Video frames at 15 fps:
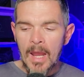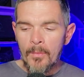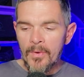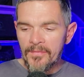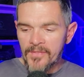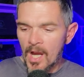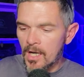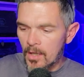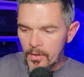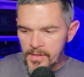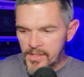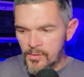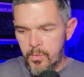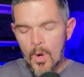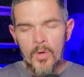and we've got all
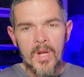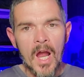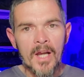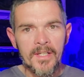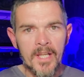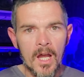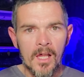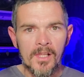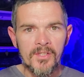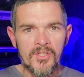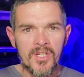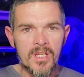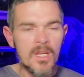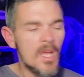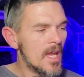this woke
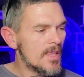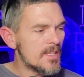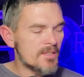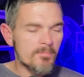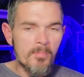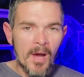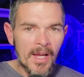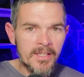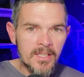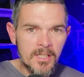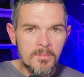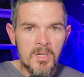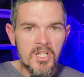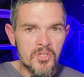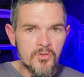ideology and this Biden
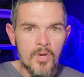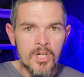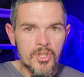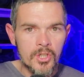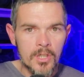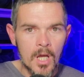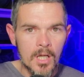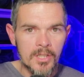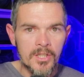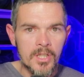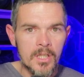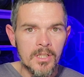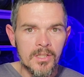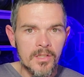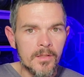administration
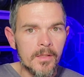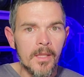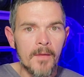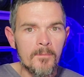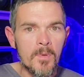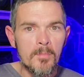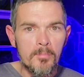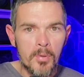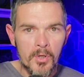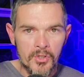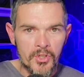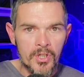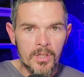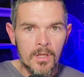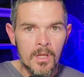nonsense that they've been
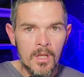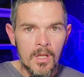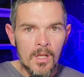pushing,